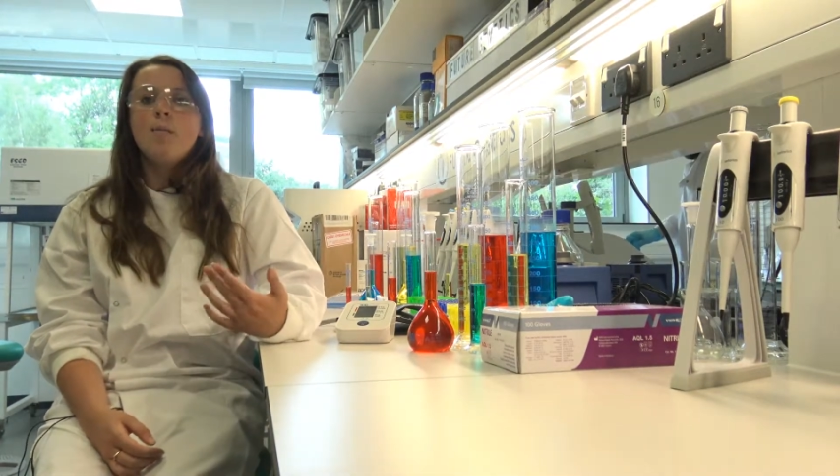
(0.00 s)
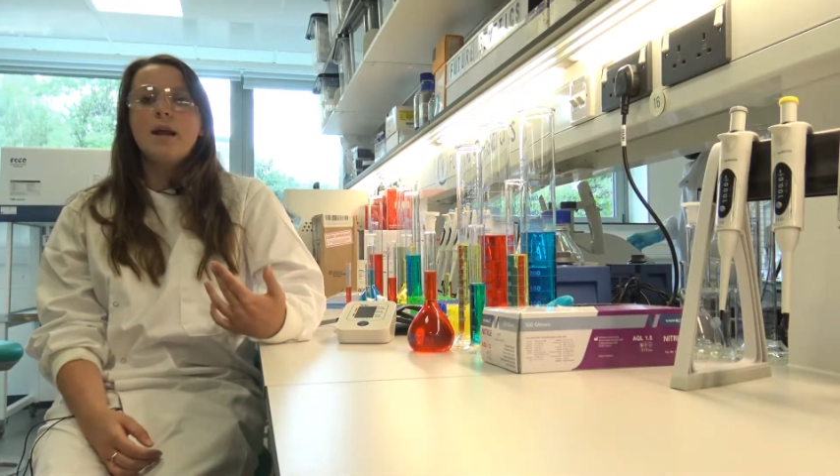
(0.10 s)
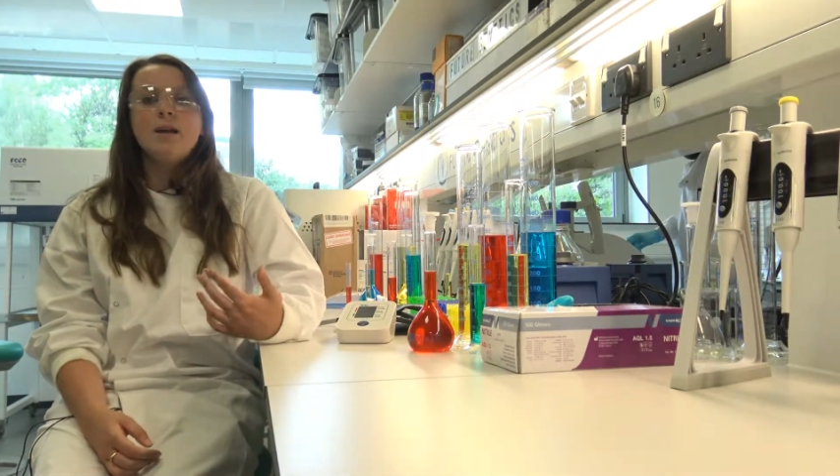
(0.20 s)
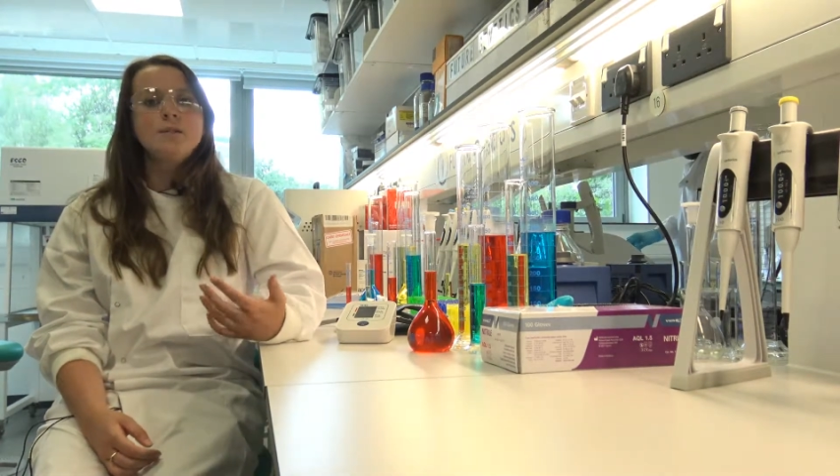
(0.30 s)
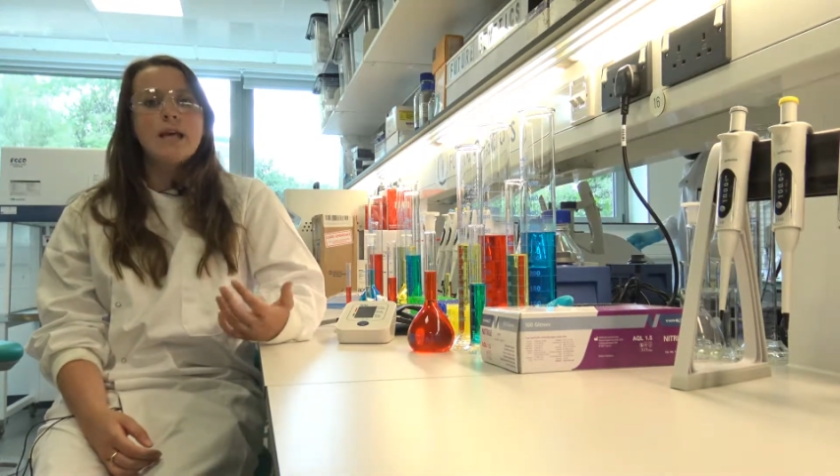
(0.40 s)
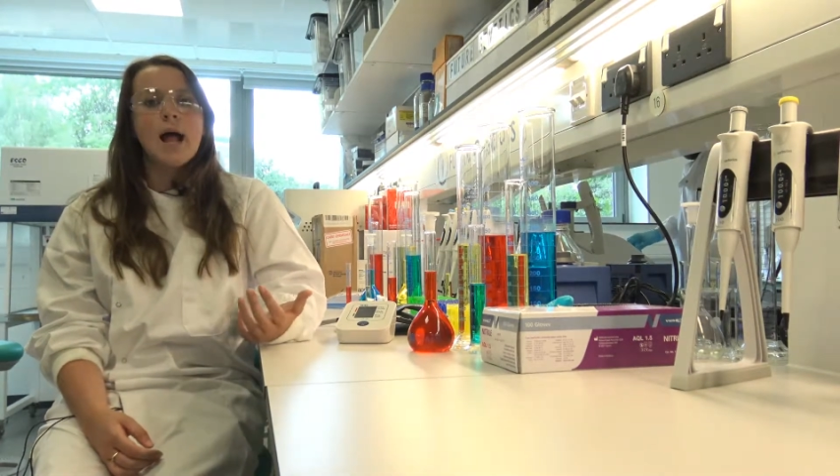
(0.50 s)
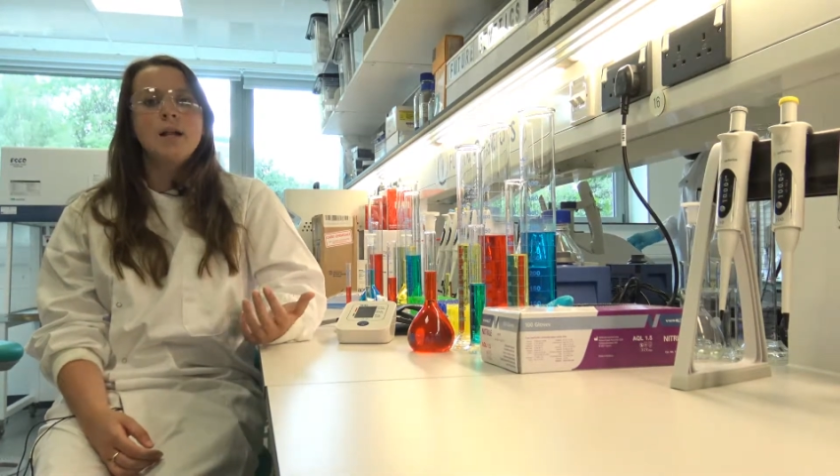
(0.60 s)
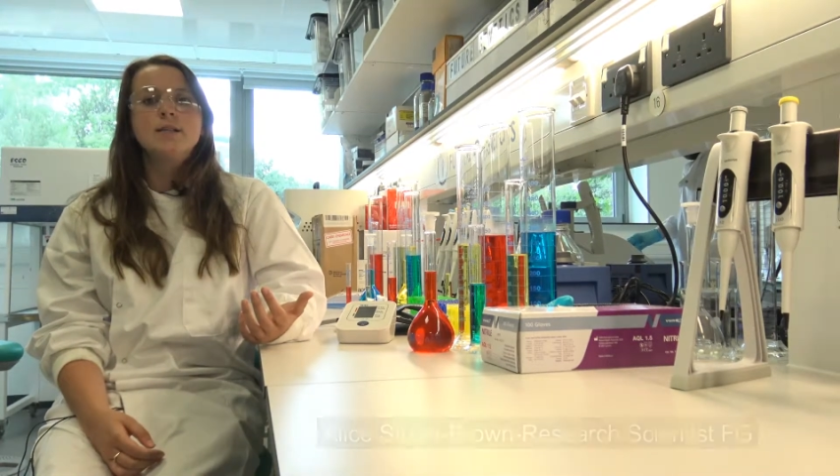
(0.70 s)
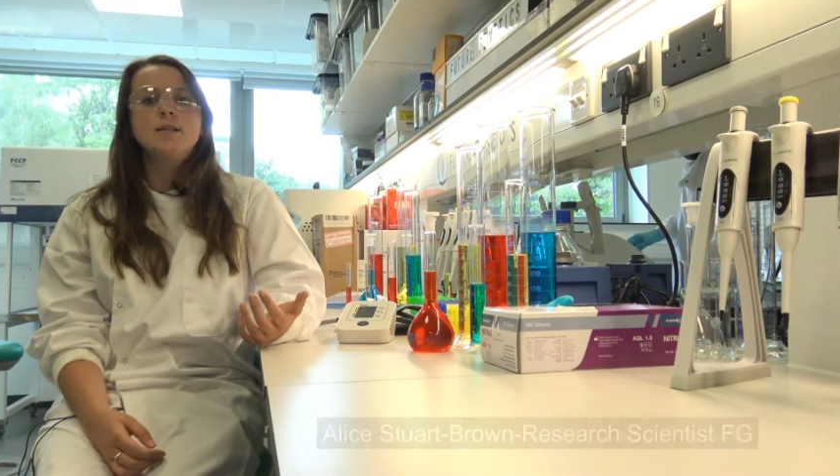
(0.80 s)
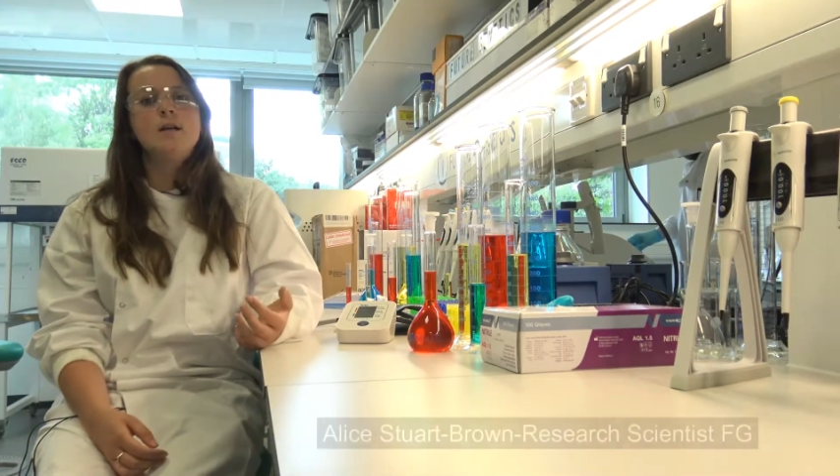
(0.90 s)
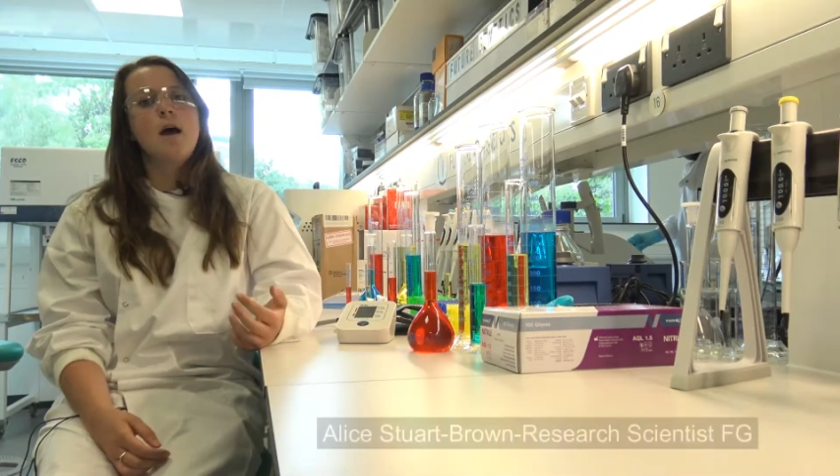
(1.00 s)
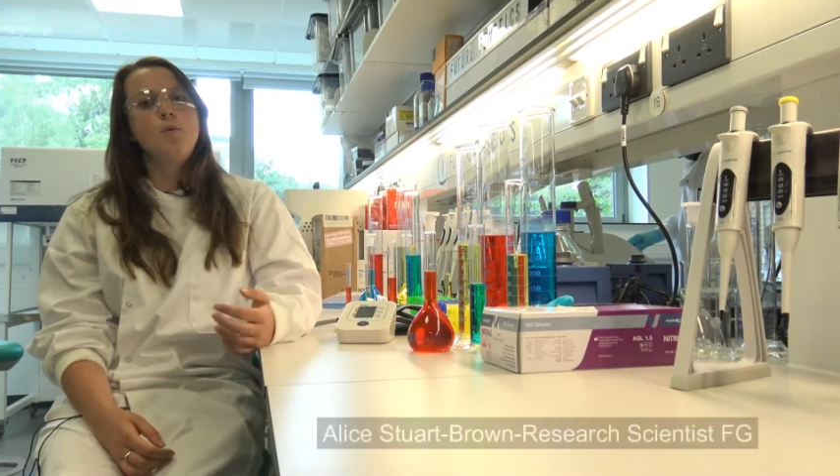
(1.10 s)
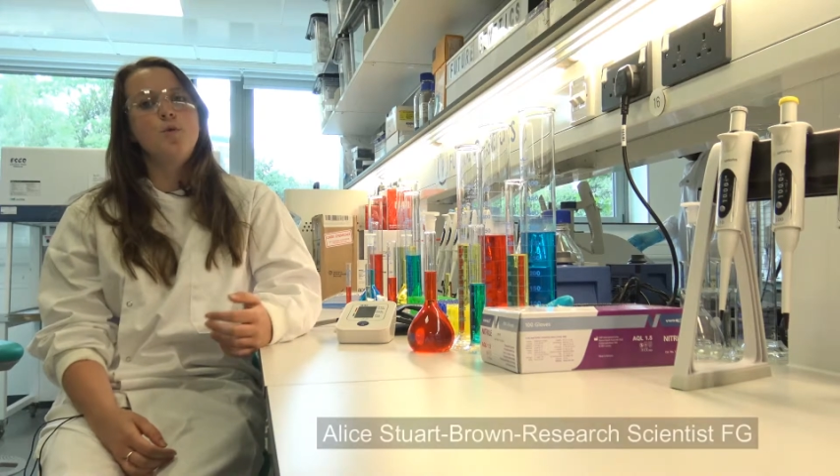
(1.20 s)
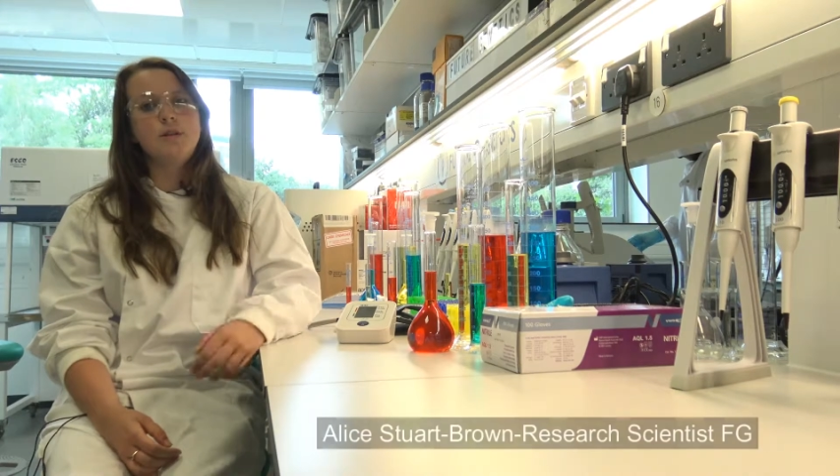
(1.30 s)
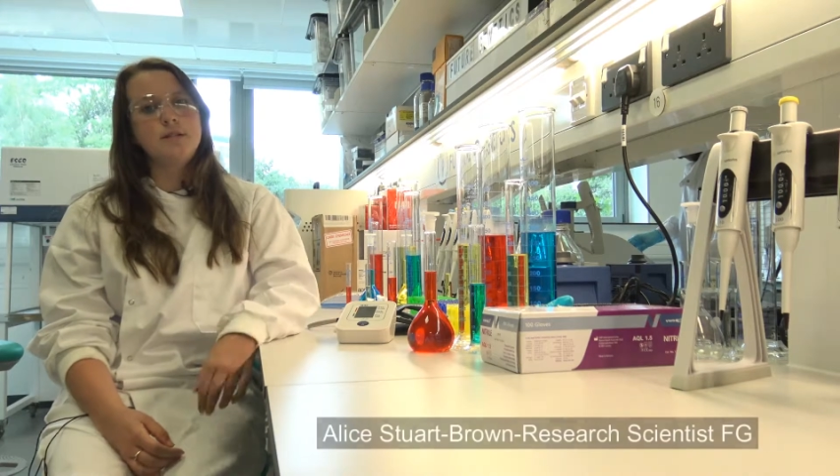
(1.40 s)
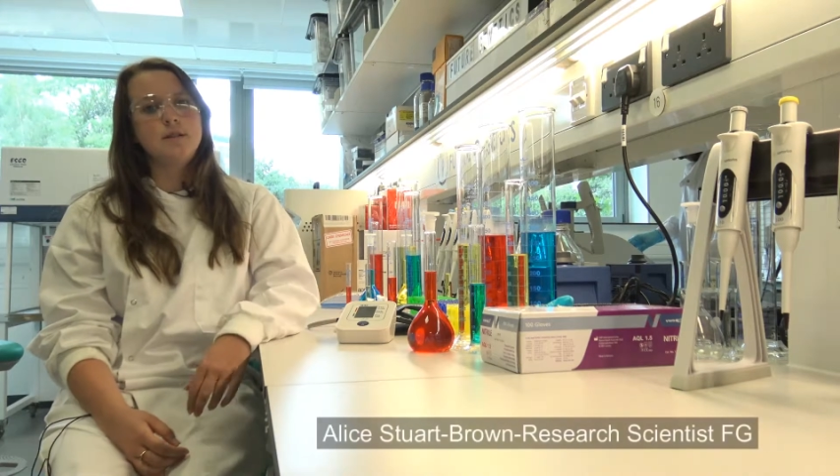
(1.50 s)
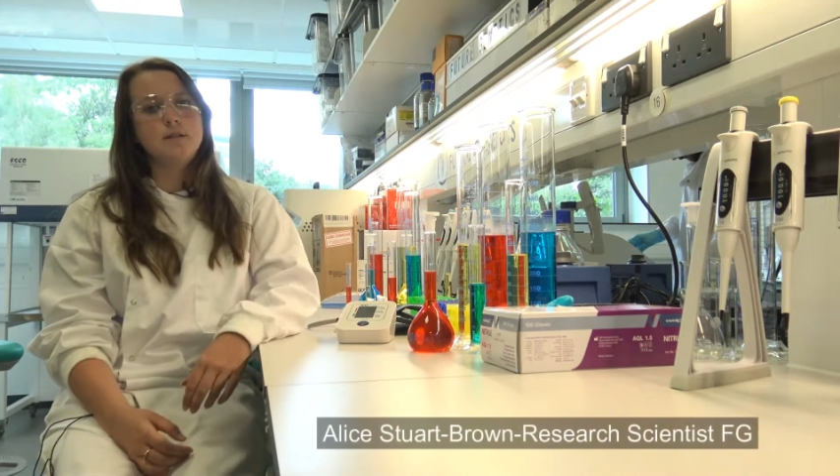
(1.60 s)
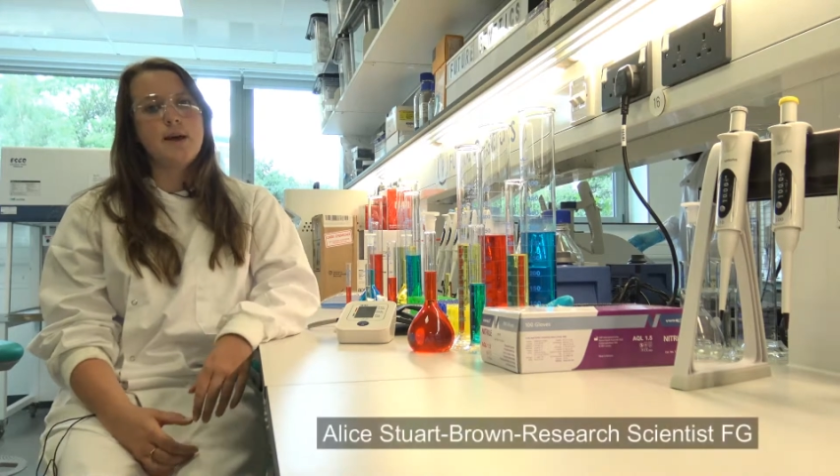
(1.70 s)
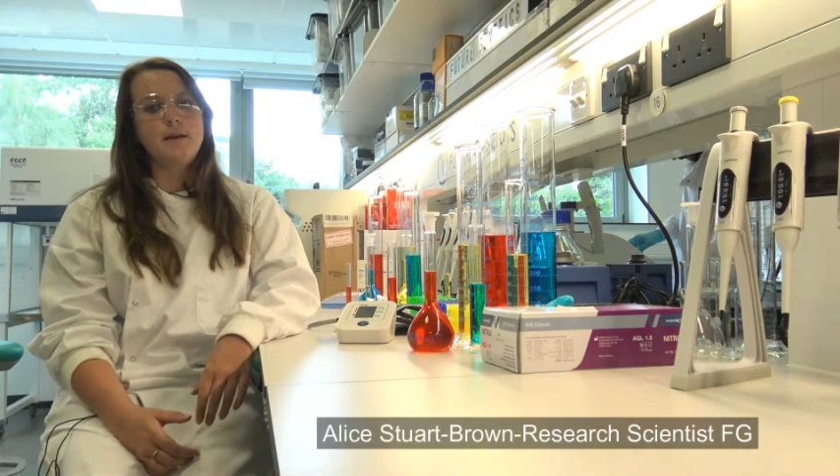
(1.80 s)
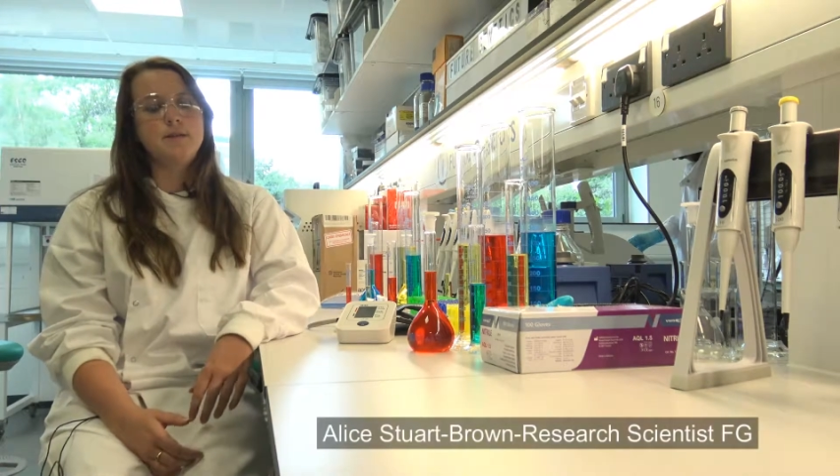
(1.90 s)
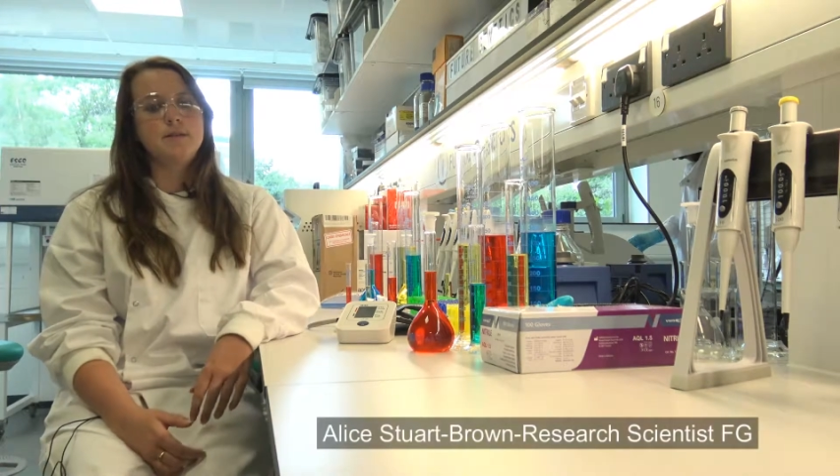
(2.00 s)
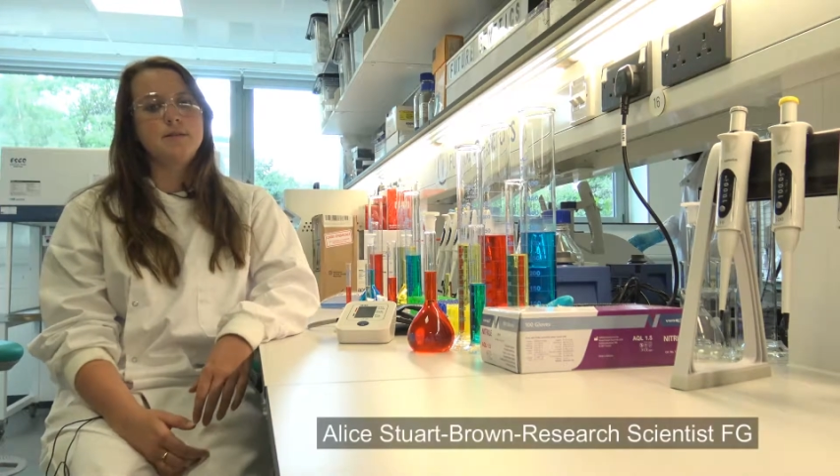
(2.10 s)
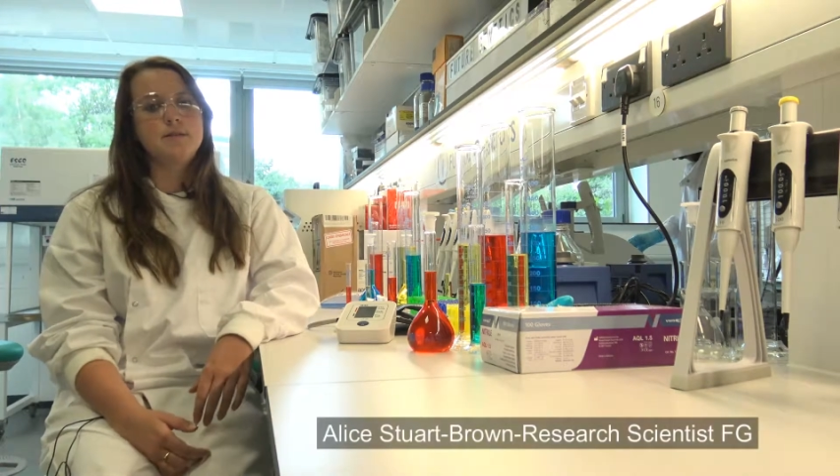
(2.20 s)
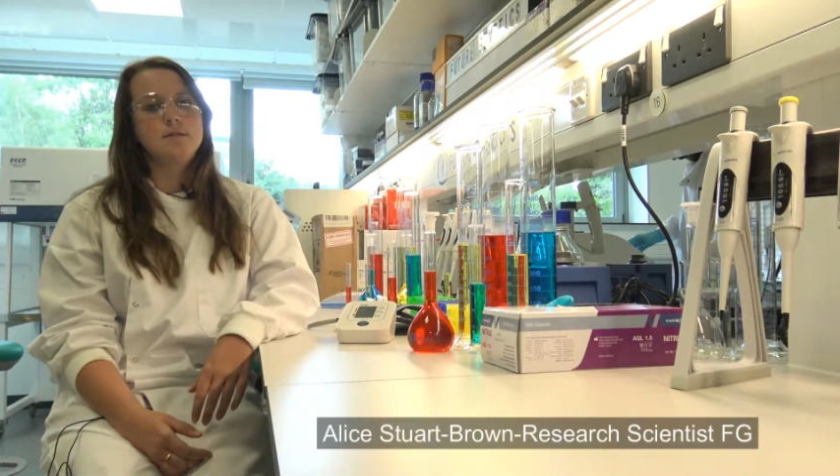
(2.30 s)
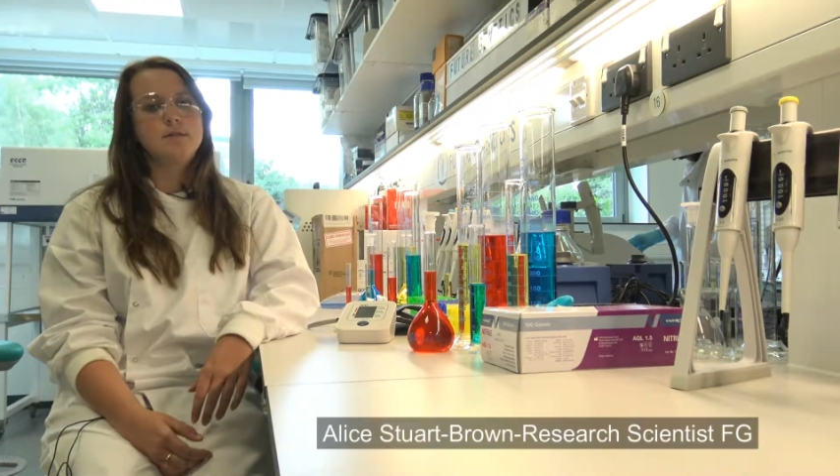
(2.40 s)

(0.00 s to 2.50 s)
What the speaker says: My name is Alice and I'm a research scientist.